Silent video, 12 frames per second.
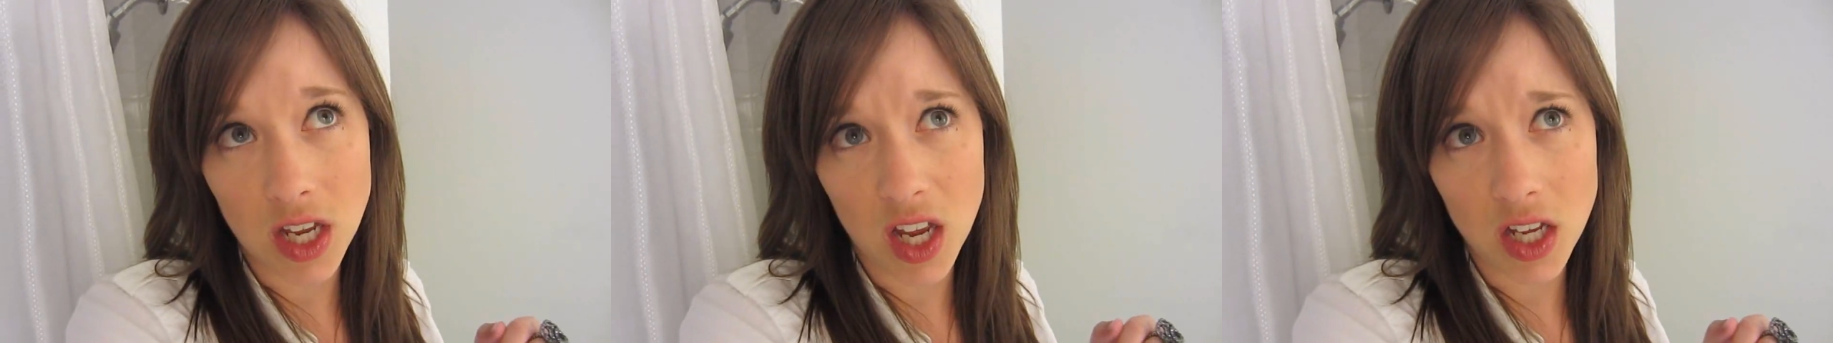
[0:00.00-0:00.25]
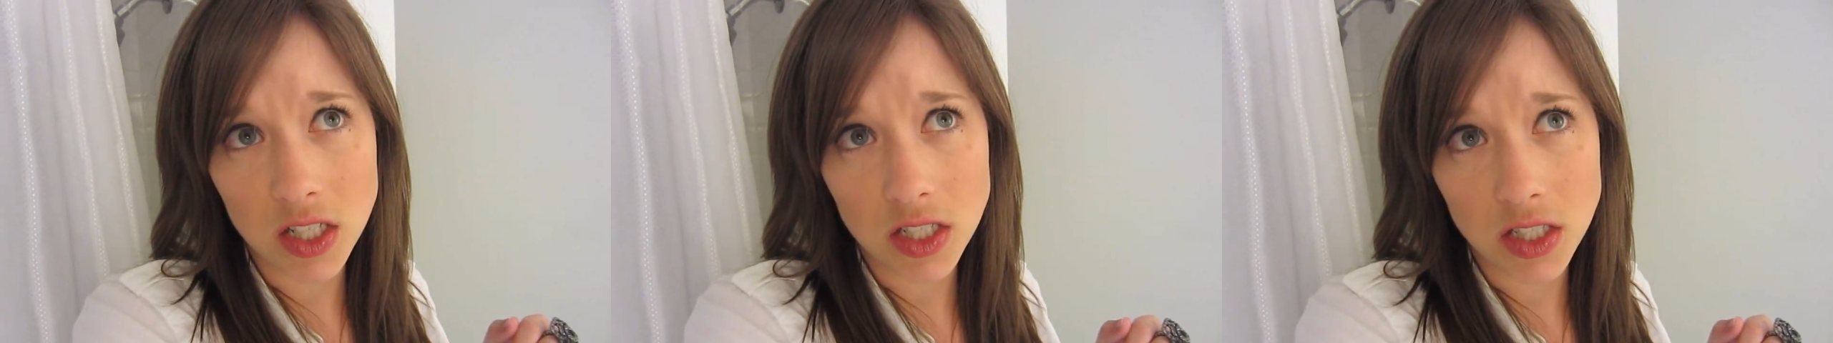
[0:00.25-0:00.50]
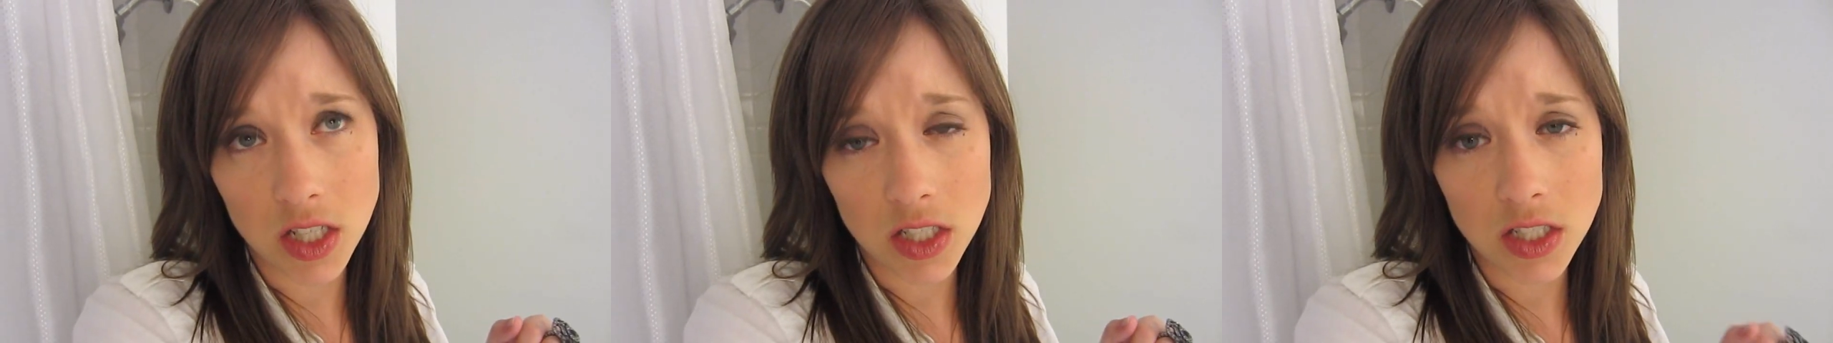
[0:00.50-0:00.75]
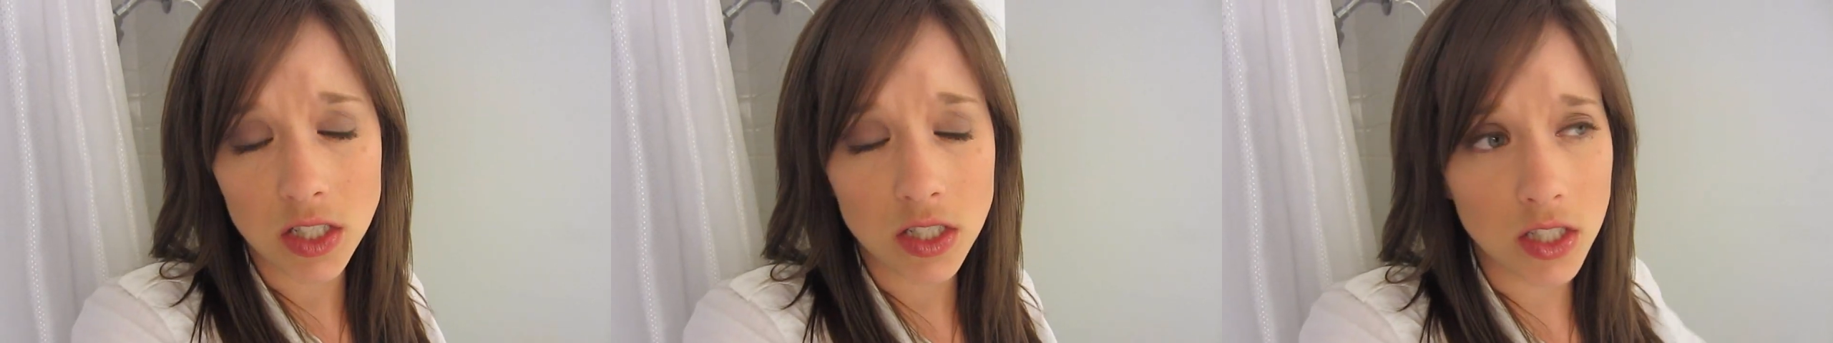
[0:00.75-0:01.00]
days,
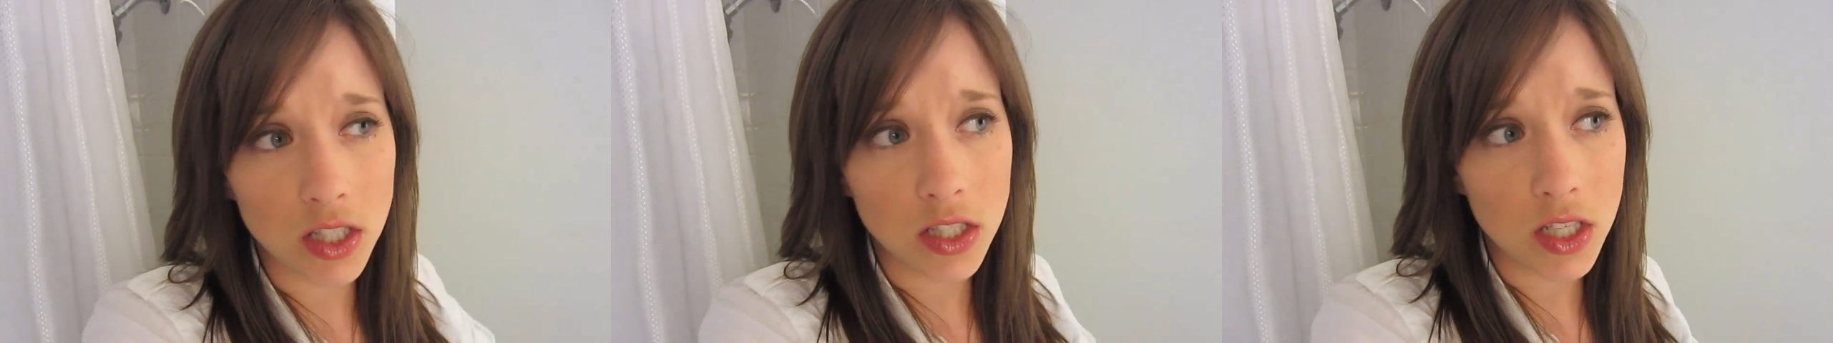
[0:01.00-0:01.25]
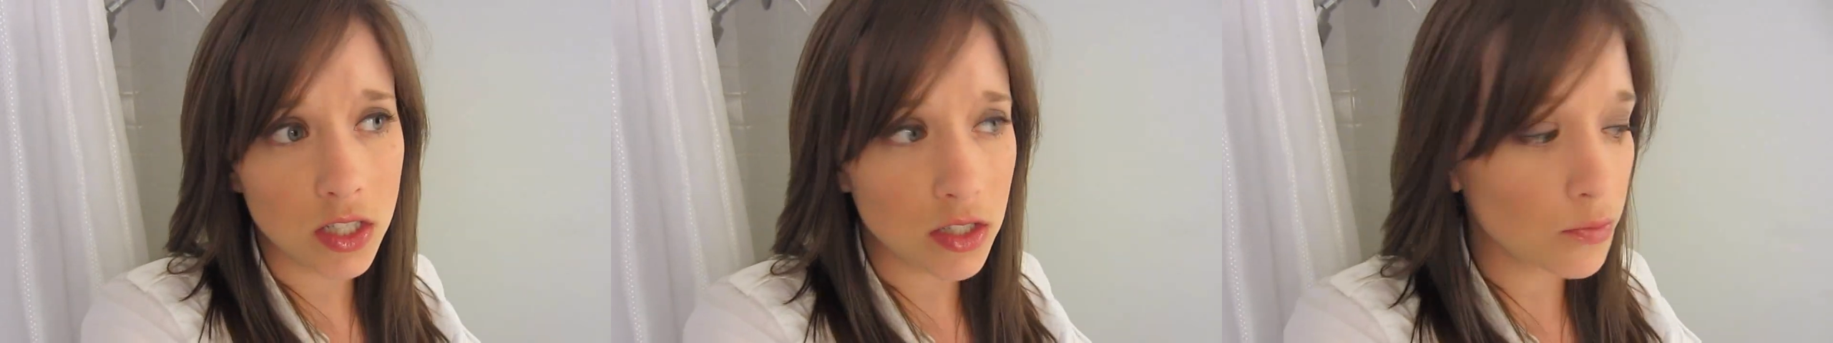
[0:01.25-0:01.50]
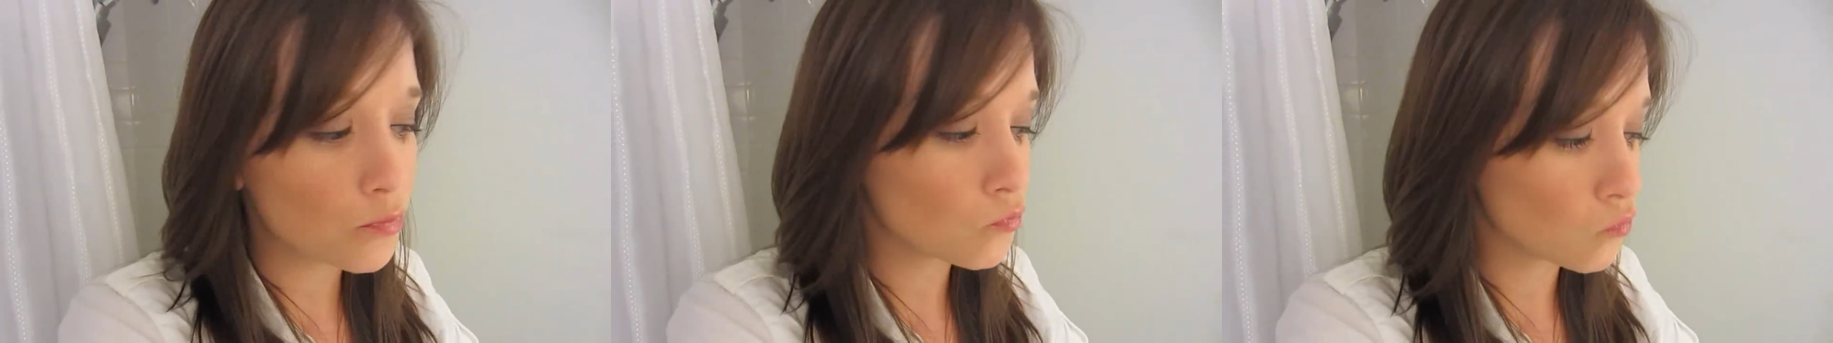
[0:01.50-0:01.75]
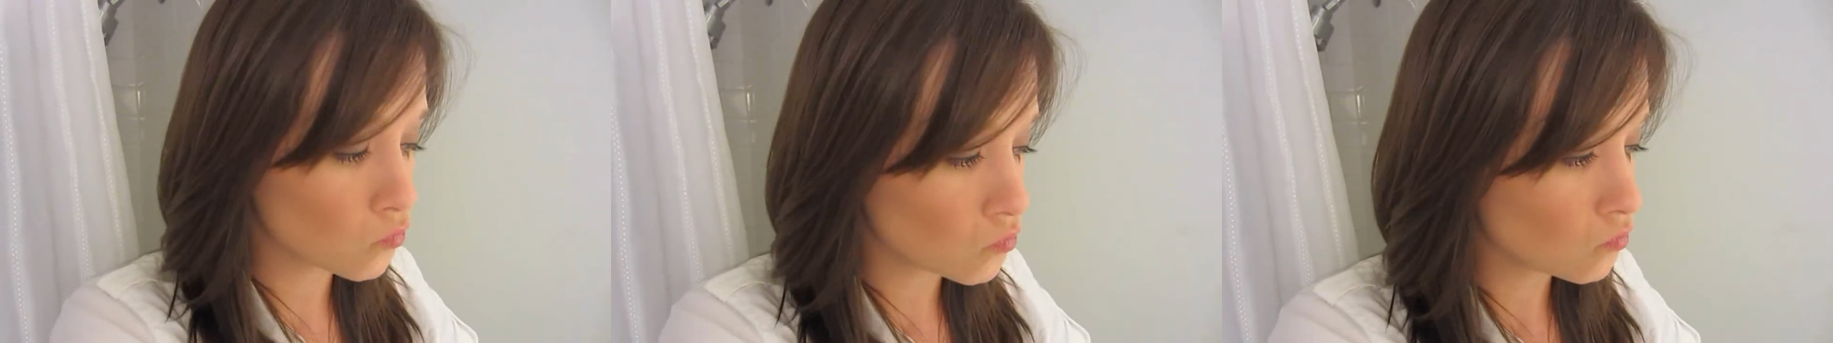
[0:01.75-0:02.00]
next 16
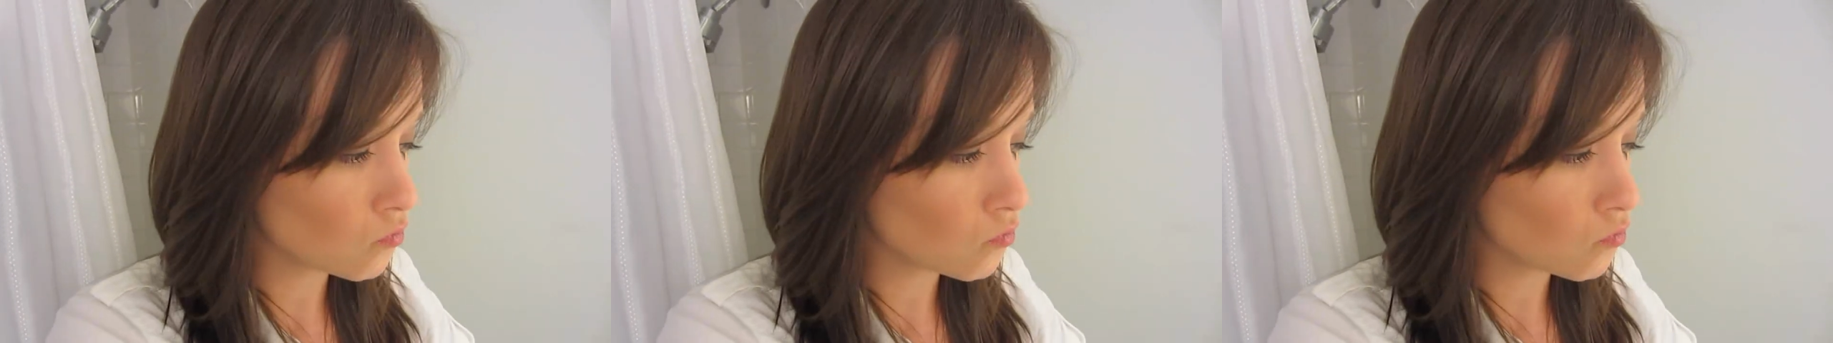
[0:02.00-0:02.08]
days.